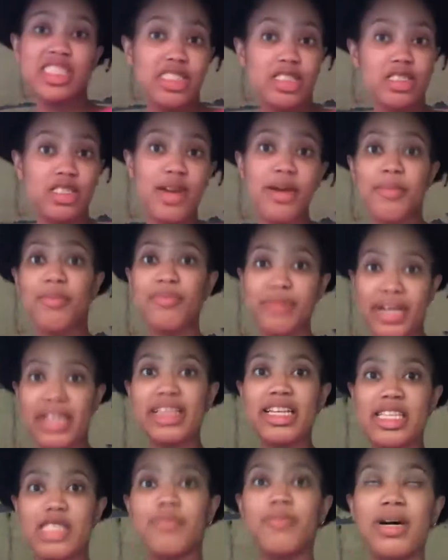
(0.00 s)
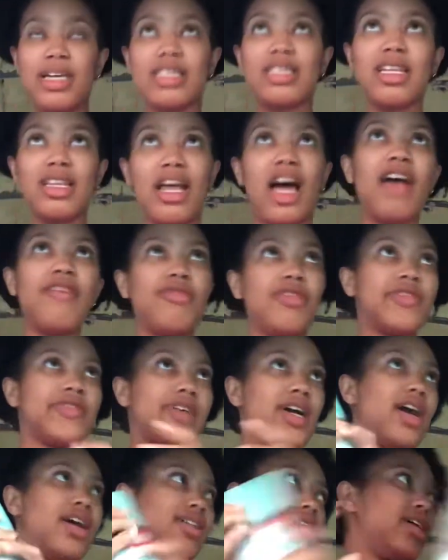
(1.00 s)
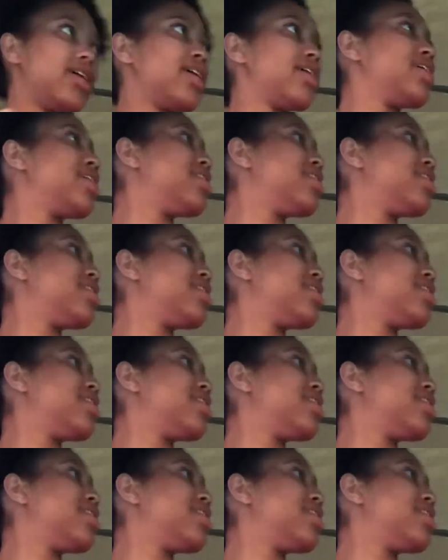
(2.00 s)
to bring this bus alive with color.